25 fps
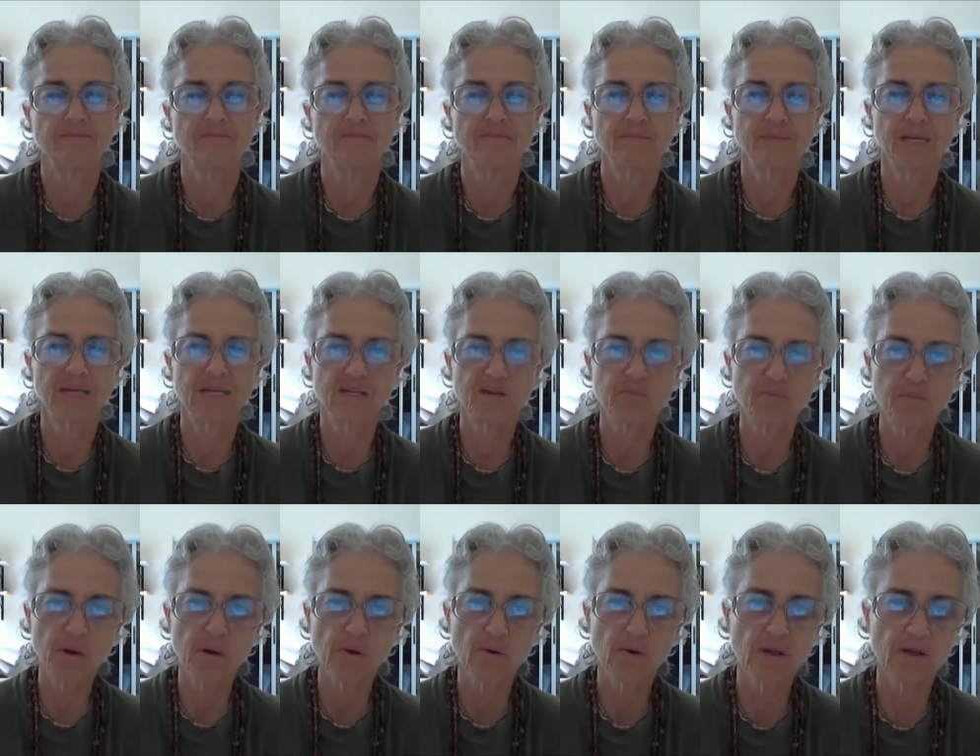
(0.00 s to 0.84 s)

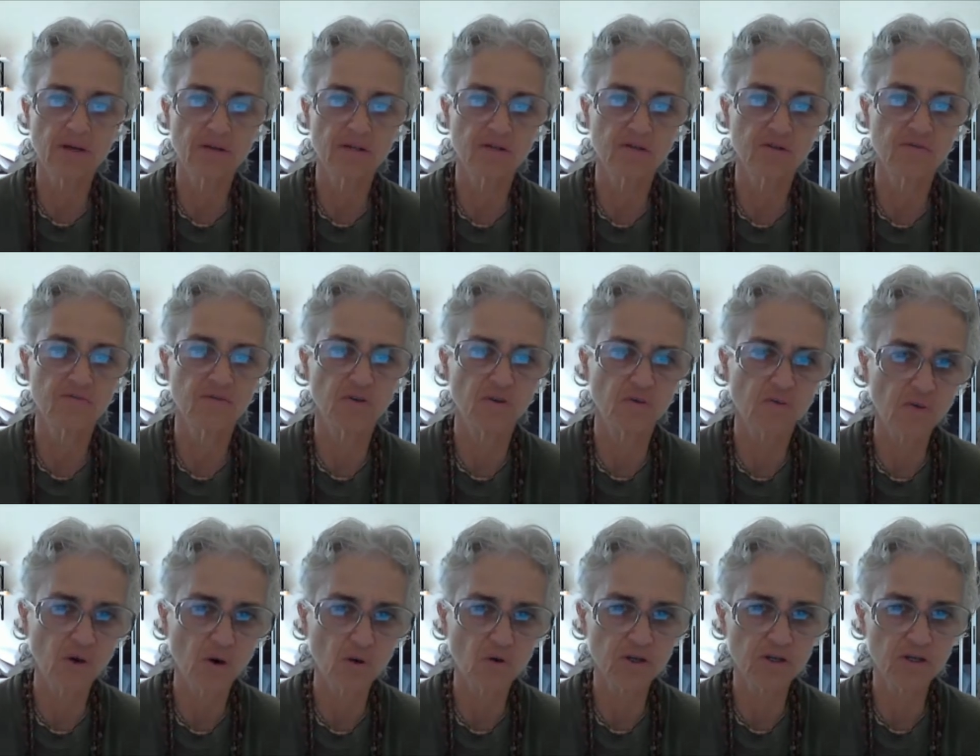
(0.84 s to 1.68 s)
experience of
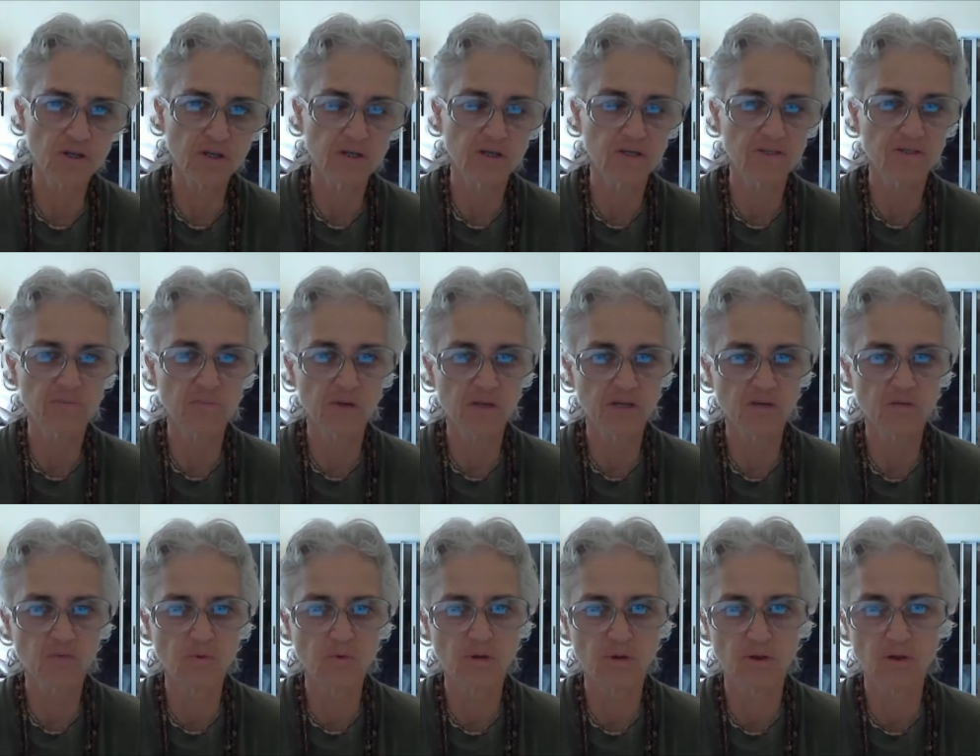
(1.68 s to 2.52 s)
devotion. It's
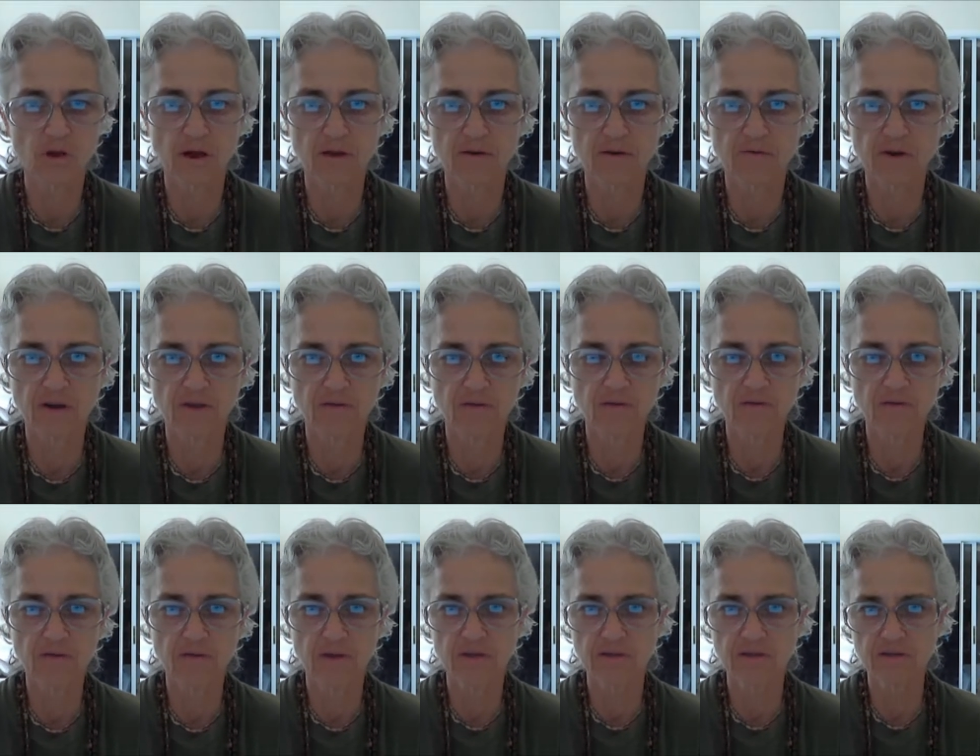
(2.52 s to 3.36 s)
mixed with a lot of other
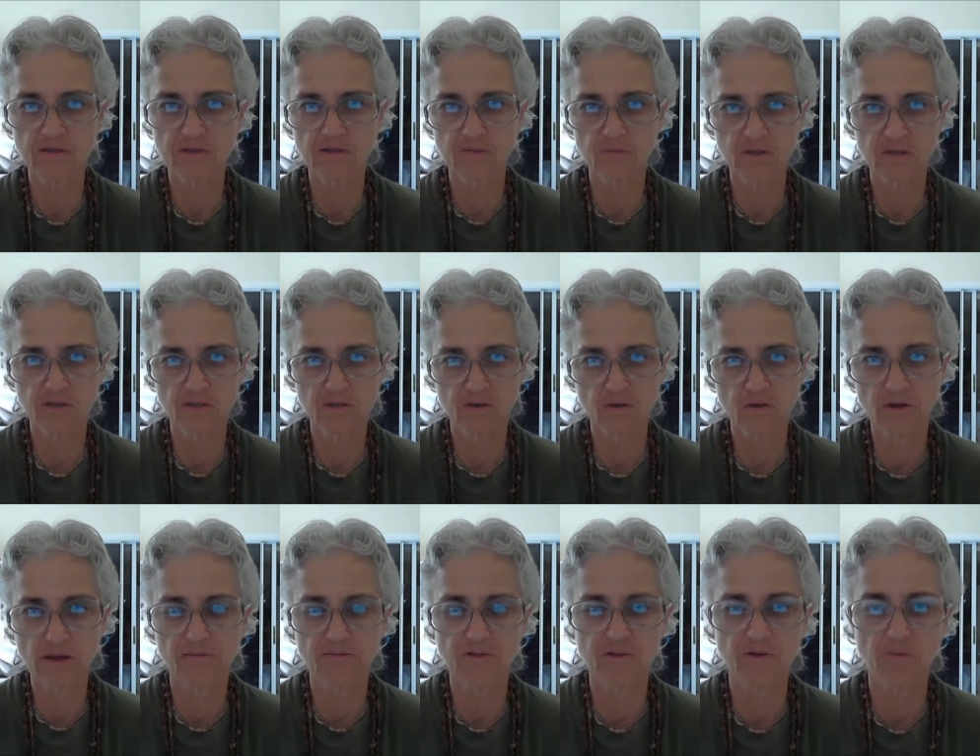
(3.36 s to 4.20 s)
things. We still
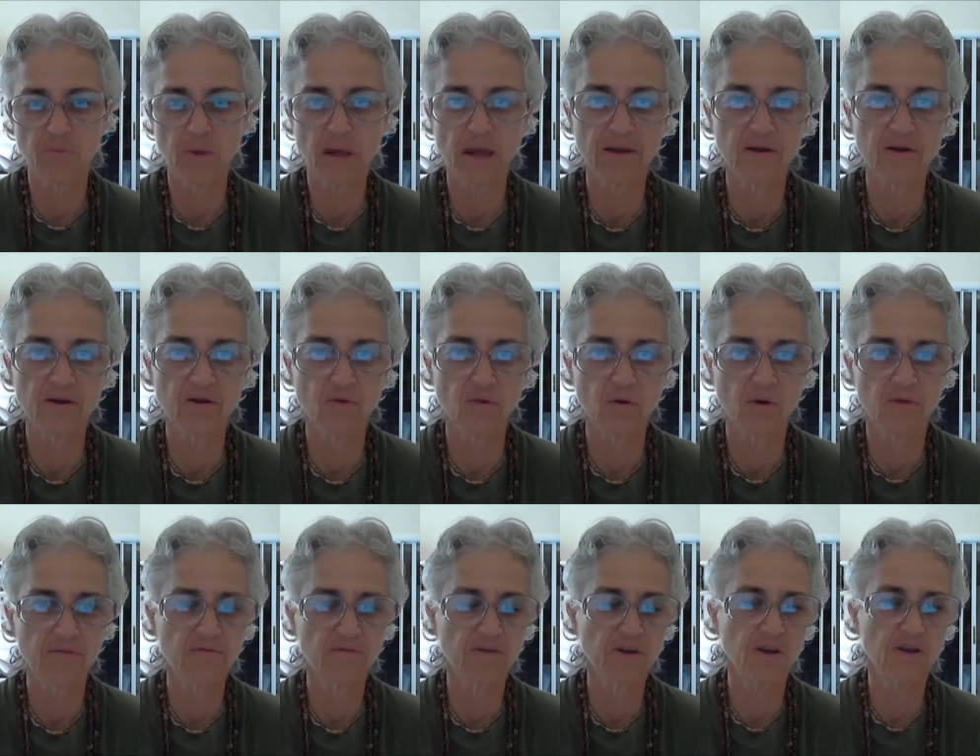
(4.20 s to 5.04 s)
have some anger or
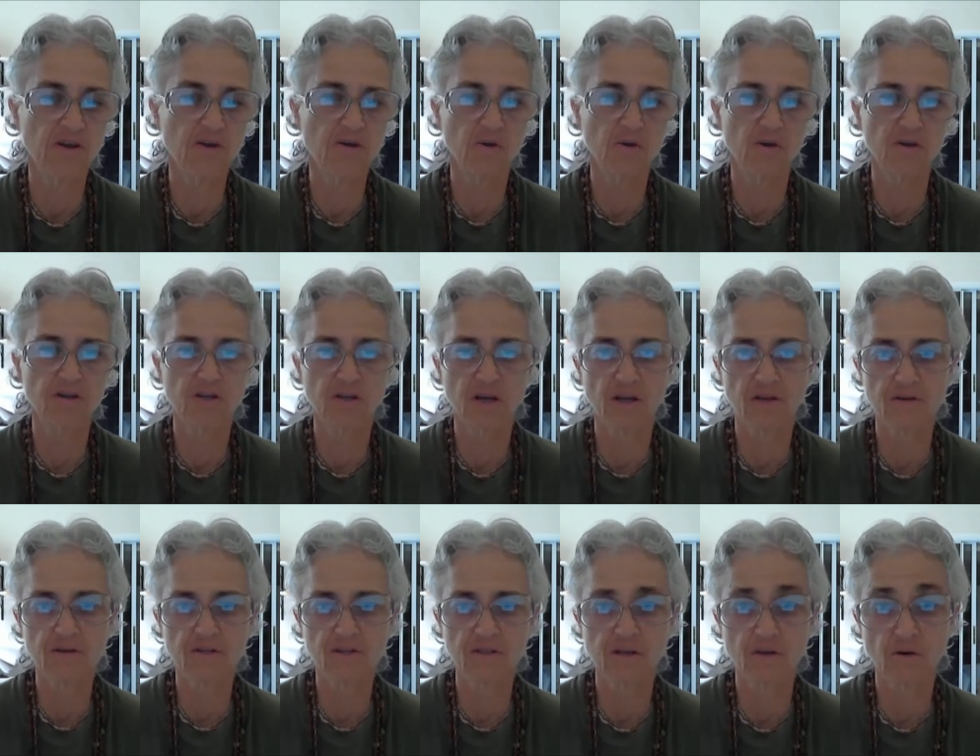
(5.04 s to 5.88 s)
fear or
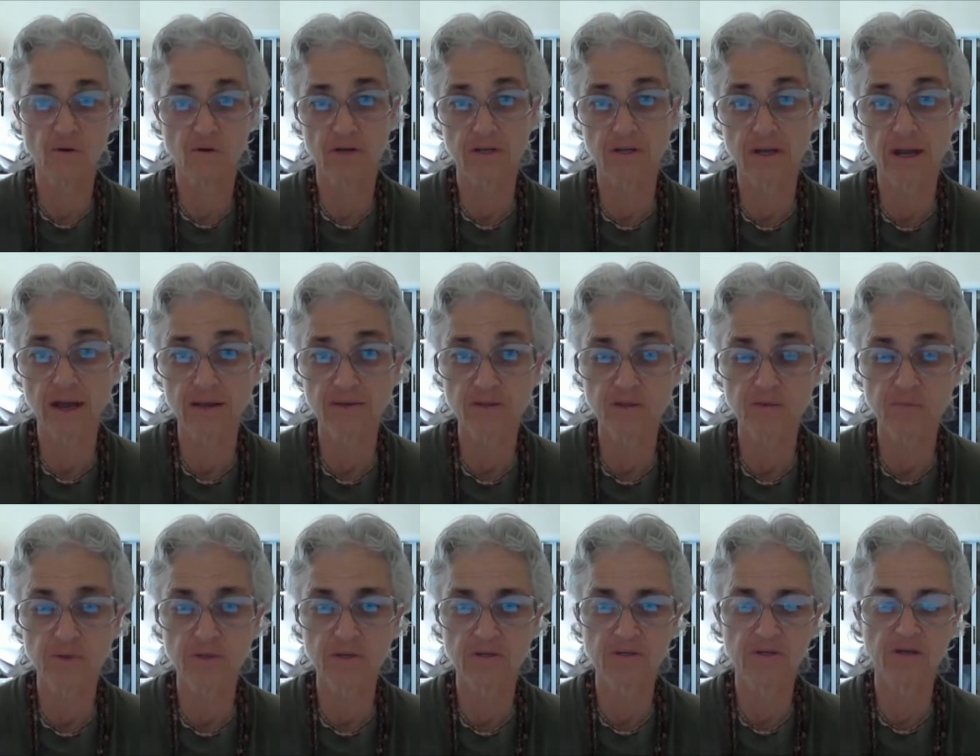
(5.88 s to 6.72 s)
jealousy or
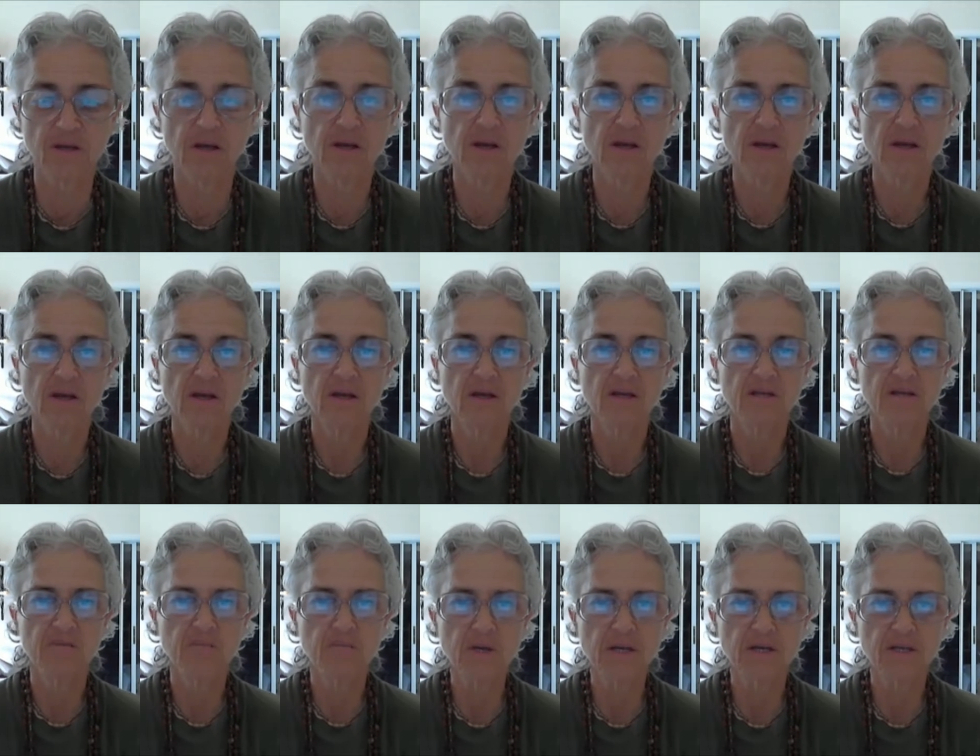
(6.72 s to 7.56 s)
attachments. It's
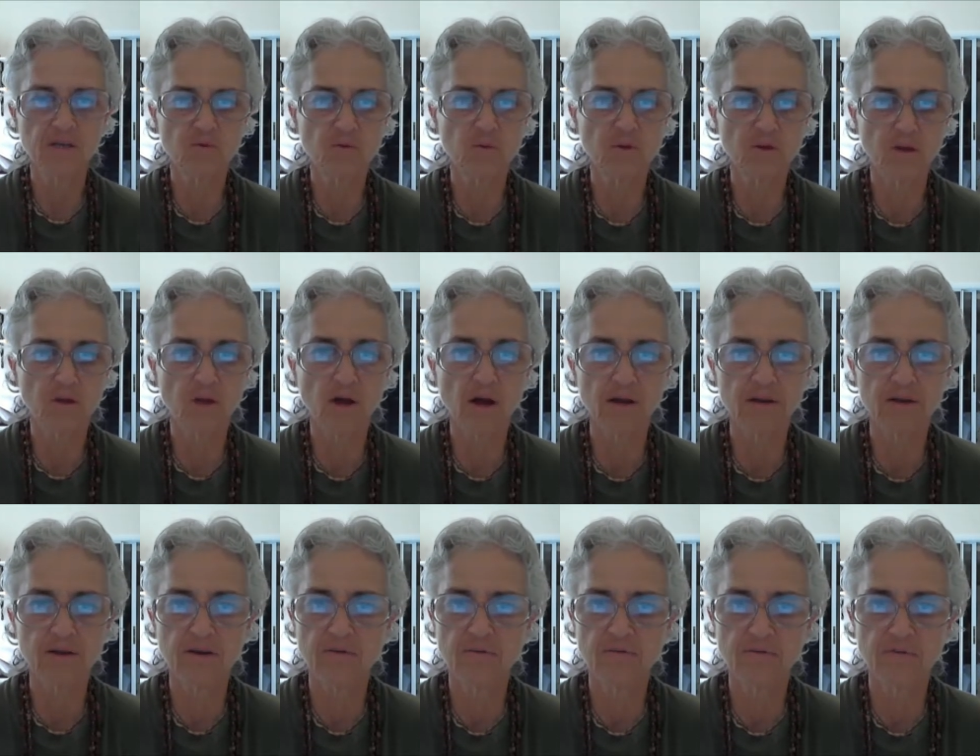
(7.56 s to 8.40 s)
mixed with a lot of
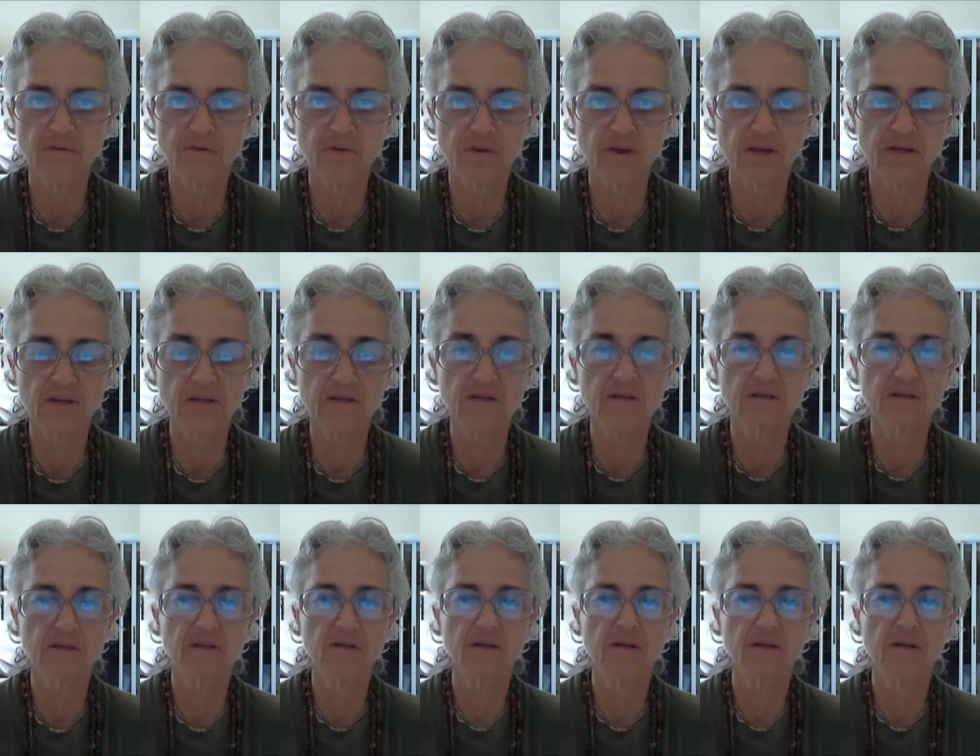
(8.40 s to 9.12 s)
different things.